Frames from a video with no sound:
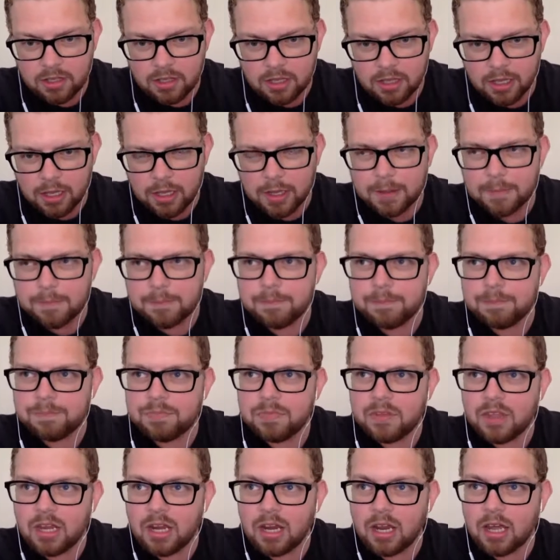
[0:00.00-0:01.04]
and
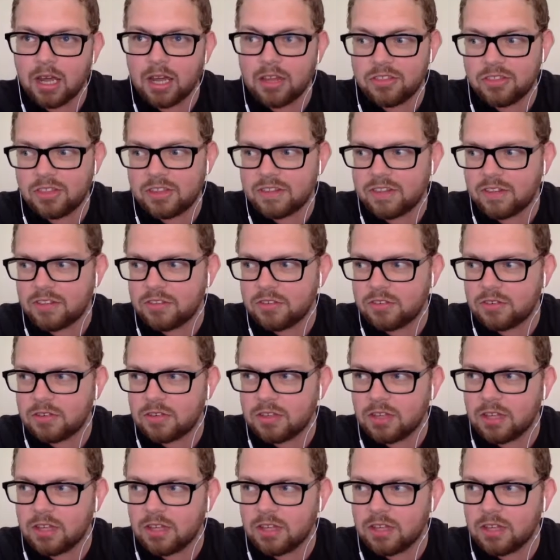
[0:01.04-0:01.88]
I think that's